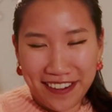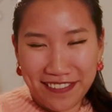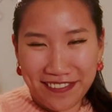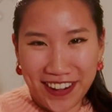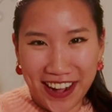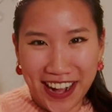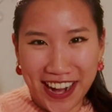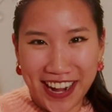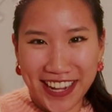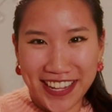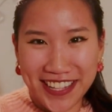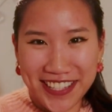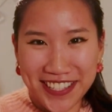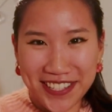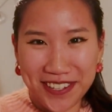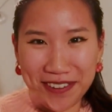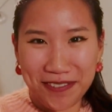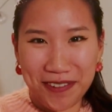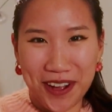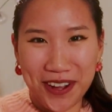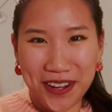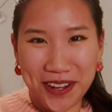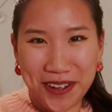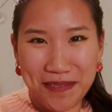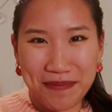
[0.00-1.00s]
friends,
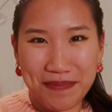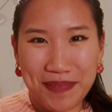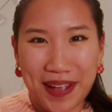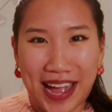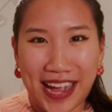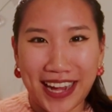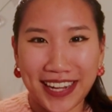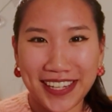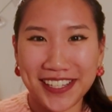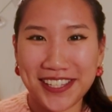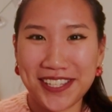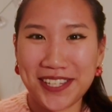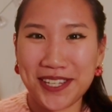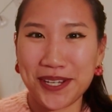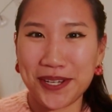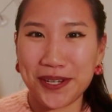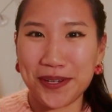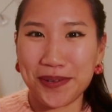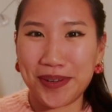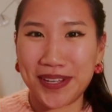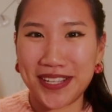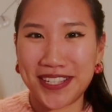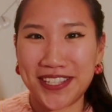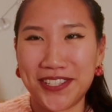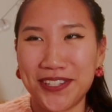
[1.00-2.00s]
welcome back
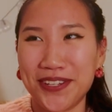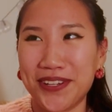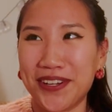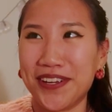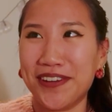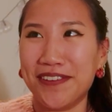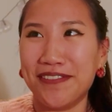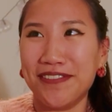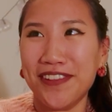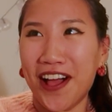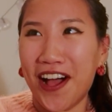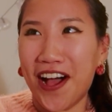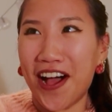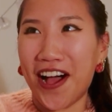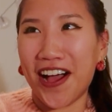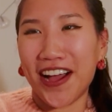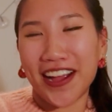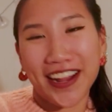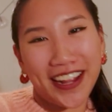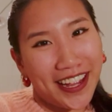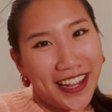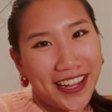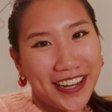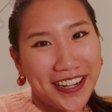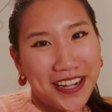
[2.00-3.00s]
to studio
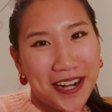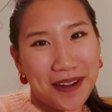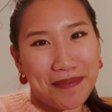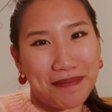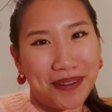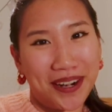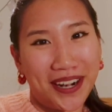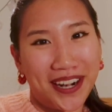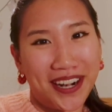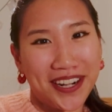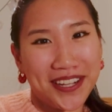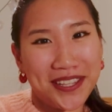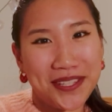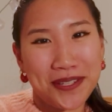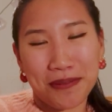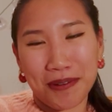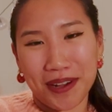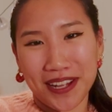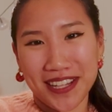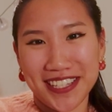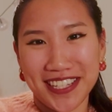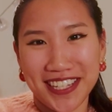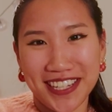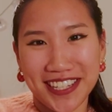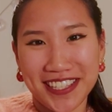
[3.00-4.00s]
vlog number
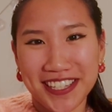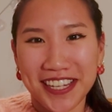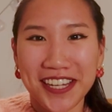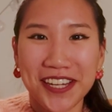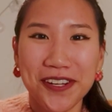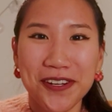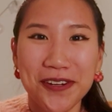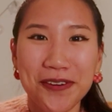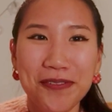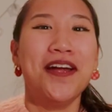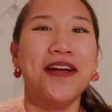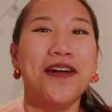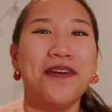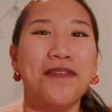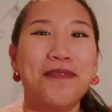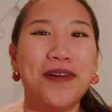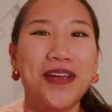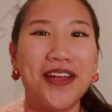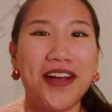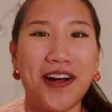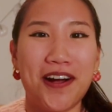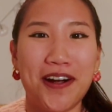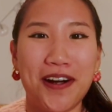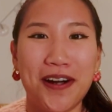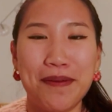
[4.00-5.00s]
22.
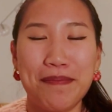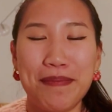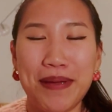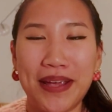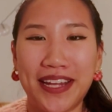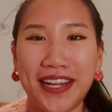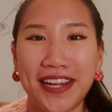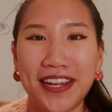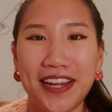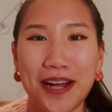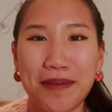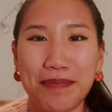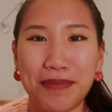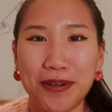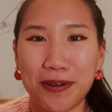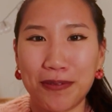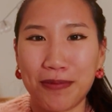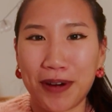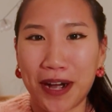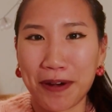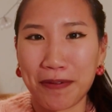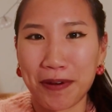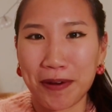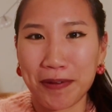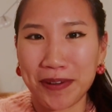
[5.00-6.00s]
We are picking up
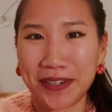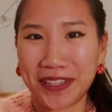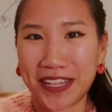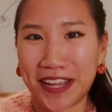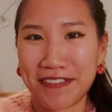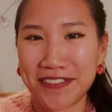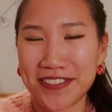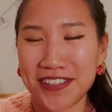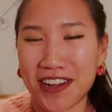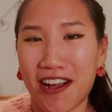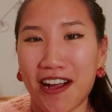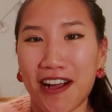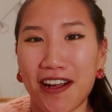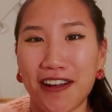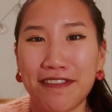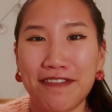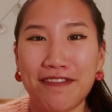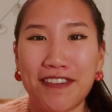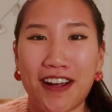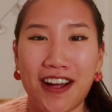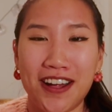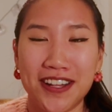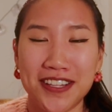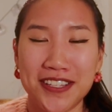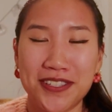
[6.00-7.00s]
right where we left
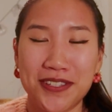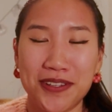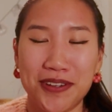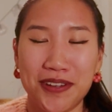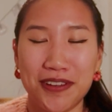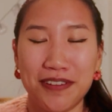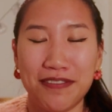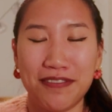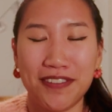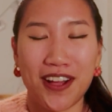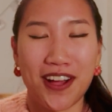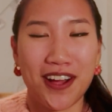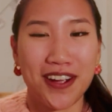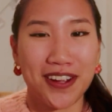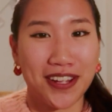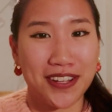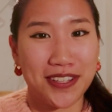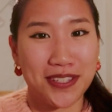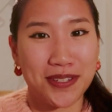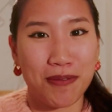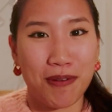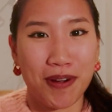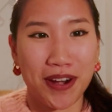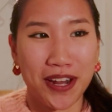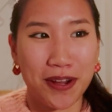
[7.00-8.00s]
off on studio
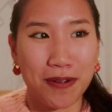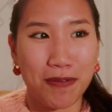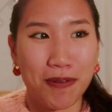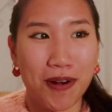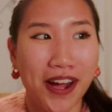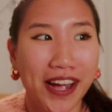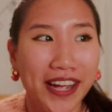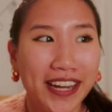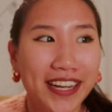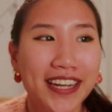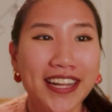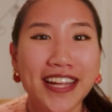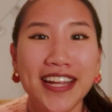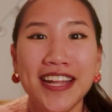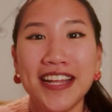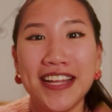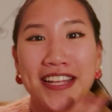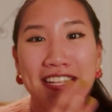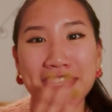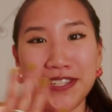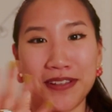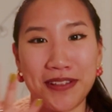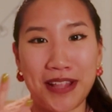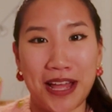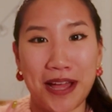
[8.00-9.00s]
vlog 21,
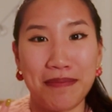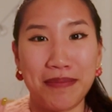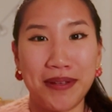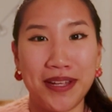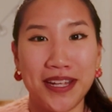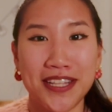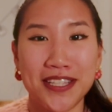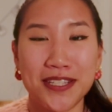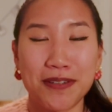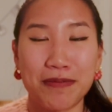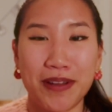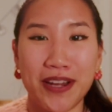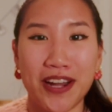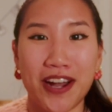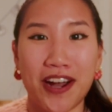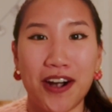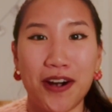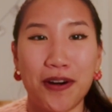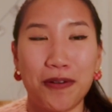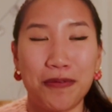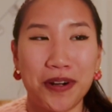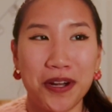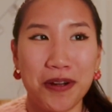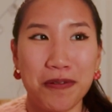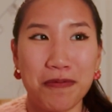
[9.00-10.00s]
so that means we
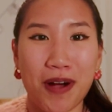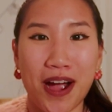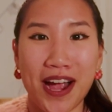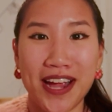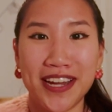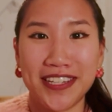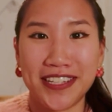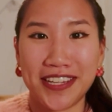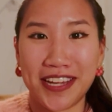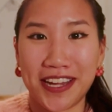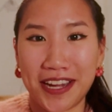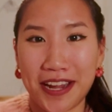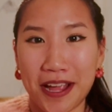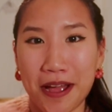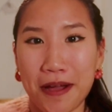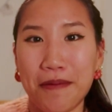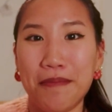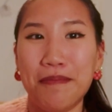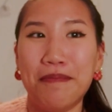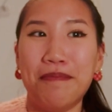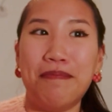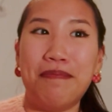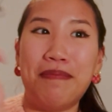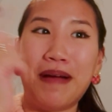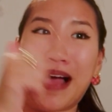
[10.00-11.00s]
are
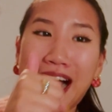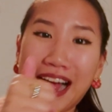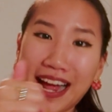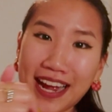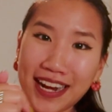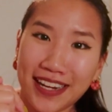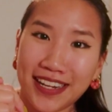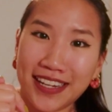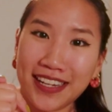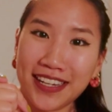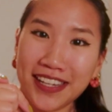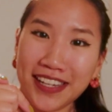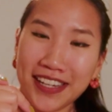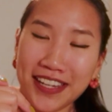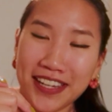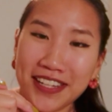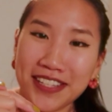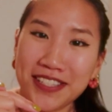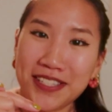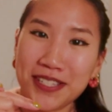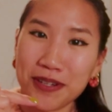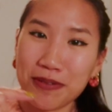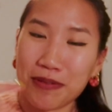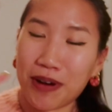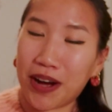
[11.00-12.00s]
rewinding back
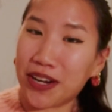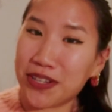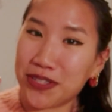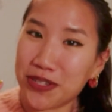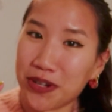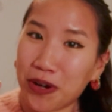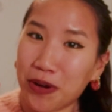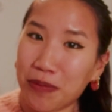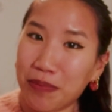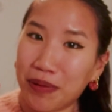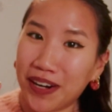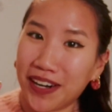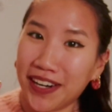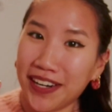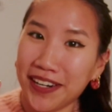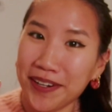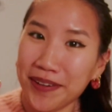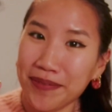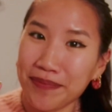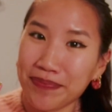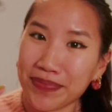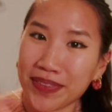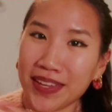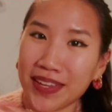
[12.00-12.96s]
to October.